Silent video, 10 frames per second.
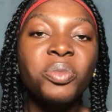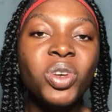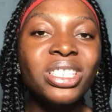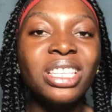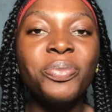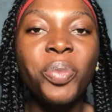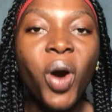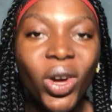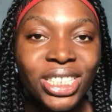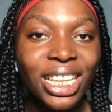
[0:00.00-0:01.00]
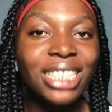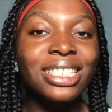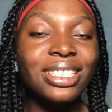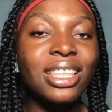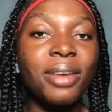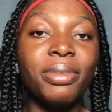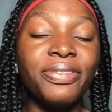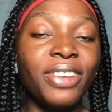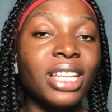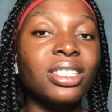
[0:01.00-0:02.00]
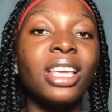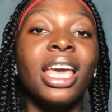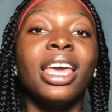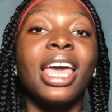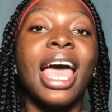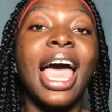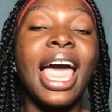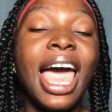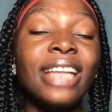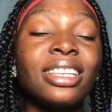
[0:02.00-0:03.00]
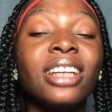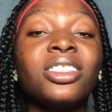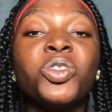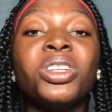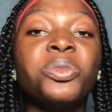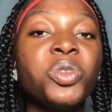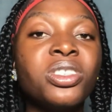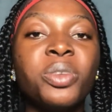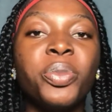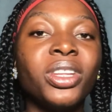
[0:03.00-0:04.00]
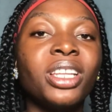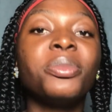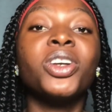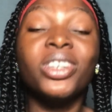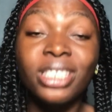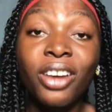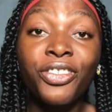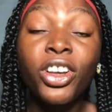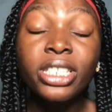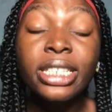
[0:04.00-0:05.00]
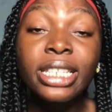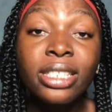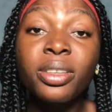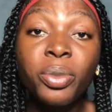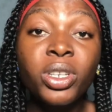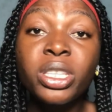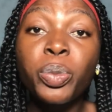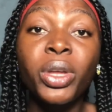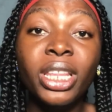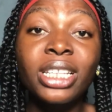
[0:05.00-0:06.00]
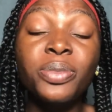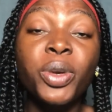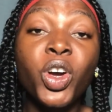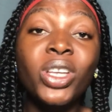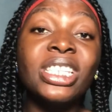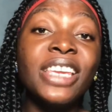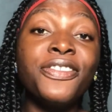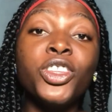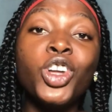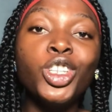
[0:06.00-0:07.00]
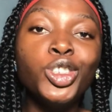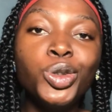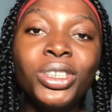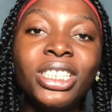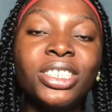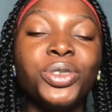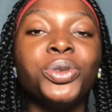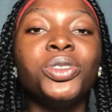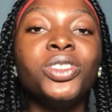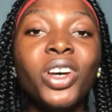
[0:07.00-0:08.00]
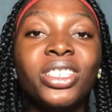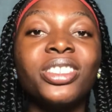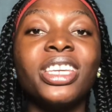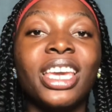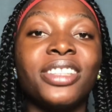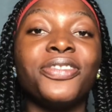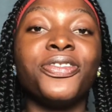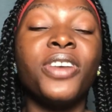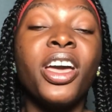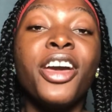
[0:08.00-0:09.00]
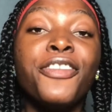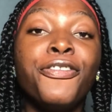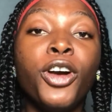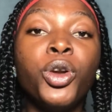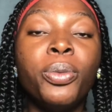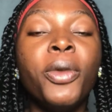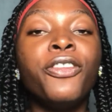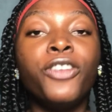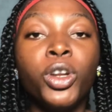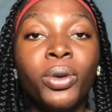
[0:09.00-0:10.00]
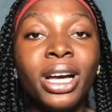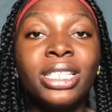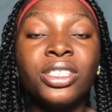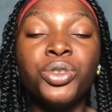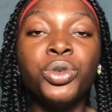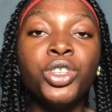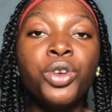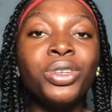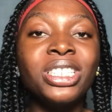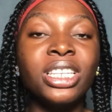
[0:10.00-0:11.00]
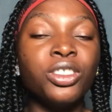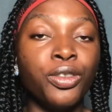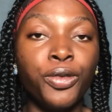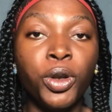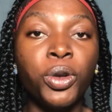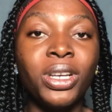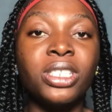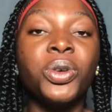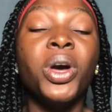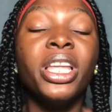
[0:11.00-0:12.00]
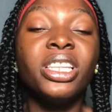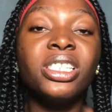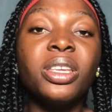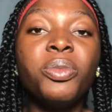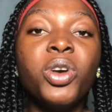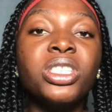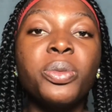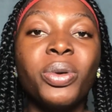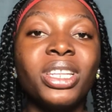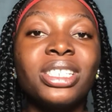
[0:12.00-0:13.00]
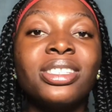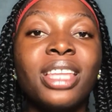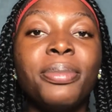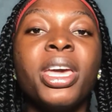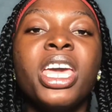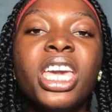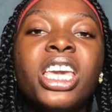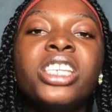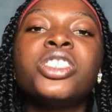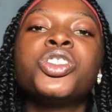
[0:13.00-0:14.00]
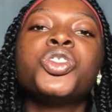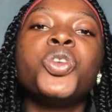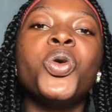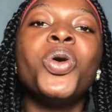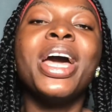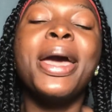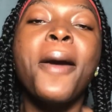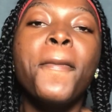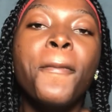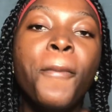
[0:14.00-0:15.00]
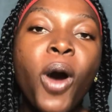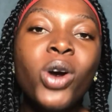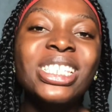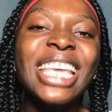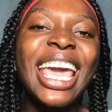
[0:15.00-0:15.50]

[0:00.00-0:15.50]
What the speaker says: the most important step, in fact, I tag this one the most important because of course it is the most important, because if you don't do this, you will not get more followers, you will not retain your followers. So this most important step is to post